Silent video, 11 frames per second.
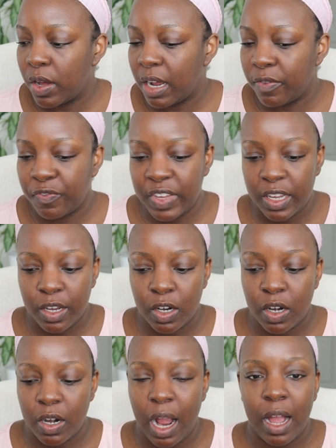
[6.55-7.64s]
And I
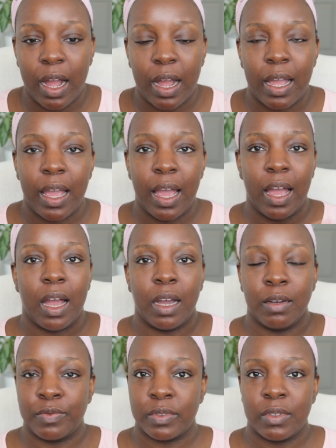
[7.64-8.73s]
figure I
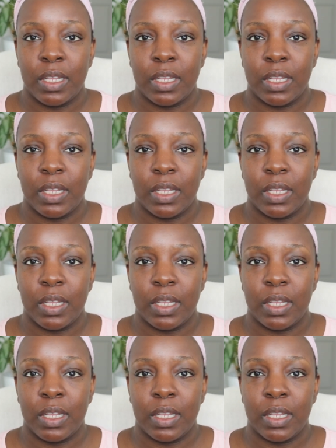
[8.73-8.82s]
have